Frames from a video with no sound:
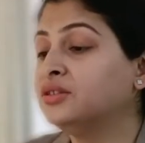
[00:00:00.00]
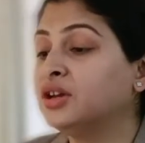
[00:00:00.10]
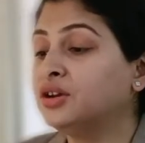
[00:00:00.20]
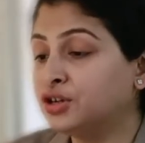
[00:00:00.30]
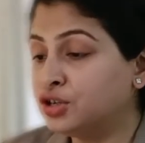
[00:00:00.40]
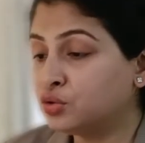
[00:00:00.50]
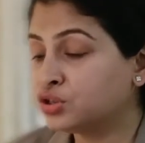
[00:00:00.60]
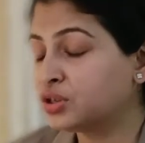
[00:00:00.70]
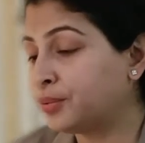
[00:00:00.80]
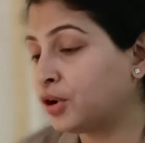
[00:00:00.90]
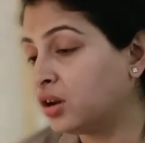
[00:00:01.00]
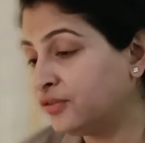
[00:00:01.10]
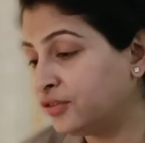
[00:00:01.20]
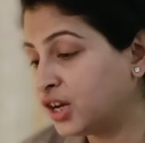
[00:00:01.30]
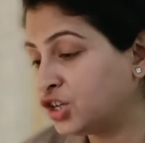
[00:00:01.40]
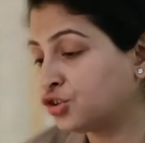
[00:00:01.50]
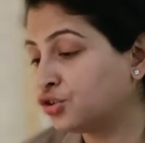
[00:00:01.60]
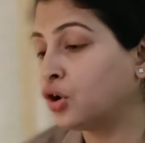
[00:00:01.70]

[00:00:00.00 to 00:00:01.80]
They reduce the proliferation